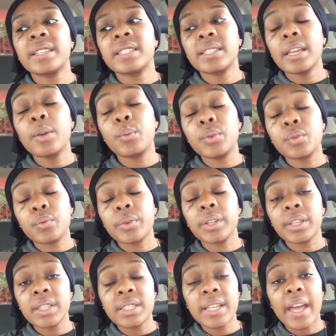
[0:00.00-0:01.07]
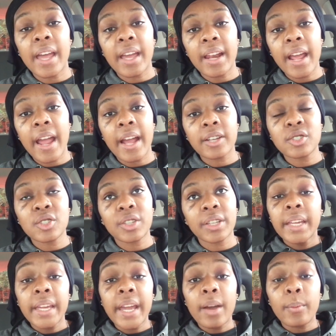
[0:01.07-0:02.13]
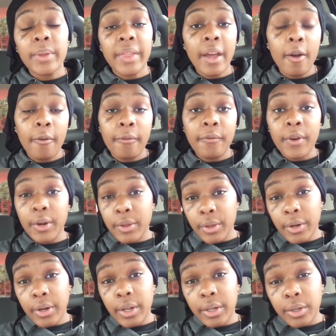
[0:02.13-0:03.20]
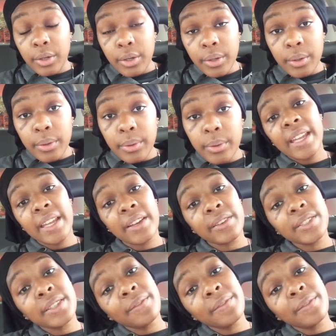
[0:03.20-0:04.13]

it was really sad, actually. Yeah, without further ado, here's the